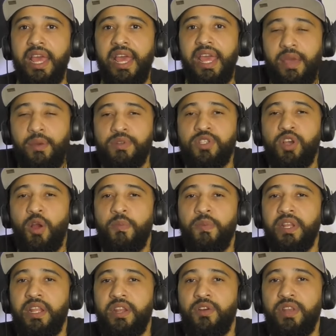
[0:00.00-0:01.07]
he was harping
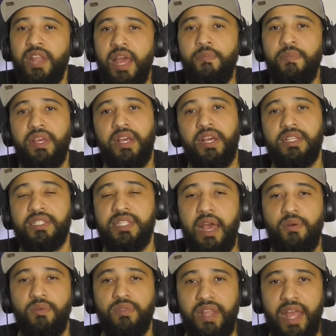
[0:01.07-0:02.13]
in on that because that
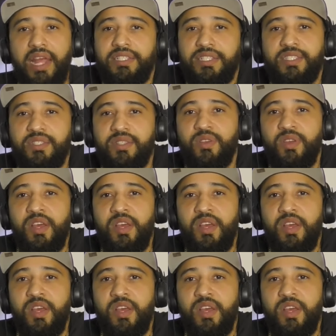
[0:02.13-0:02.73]
that's